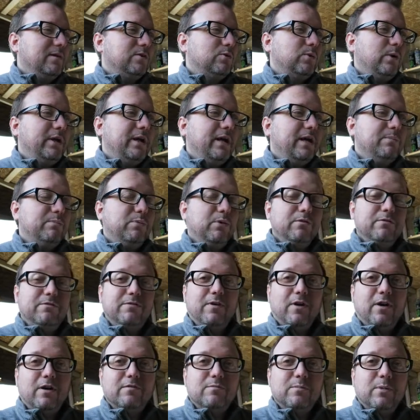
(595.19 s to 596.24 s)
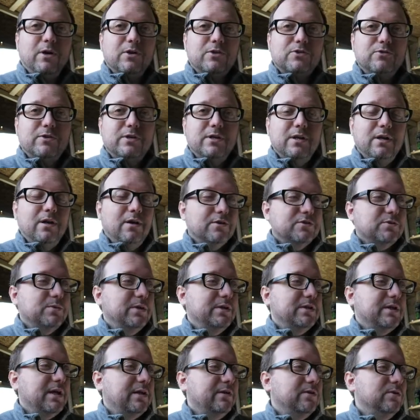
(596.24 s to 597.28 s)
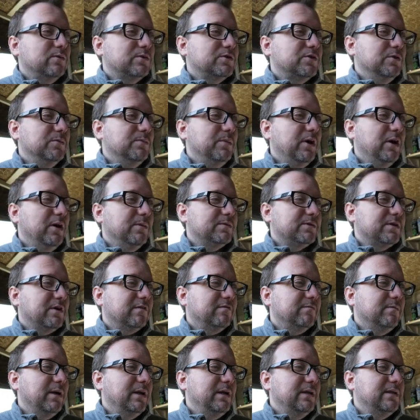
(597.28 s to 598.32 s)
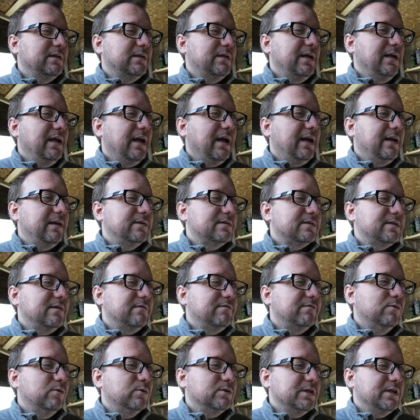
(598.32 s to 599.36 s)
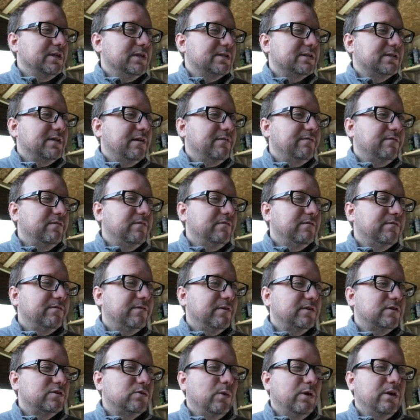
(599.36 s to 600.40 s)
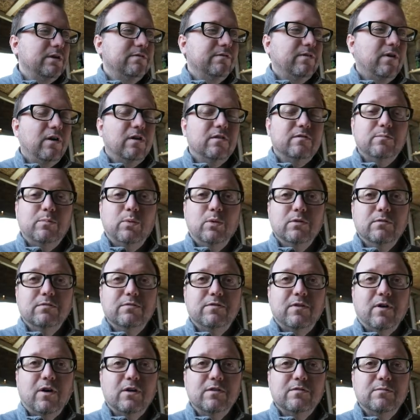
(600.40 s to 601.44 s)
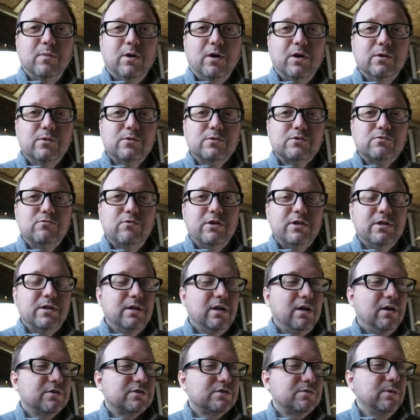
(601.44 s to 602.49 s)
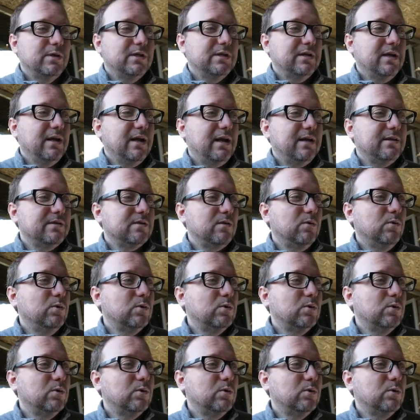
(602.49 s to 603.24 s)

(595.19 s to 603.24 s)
28.5 miles ridden last week, Daniel. Superb stuff, mate. Dylan's in 47th, 25.5 miles ridden last week, Dylan.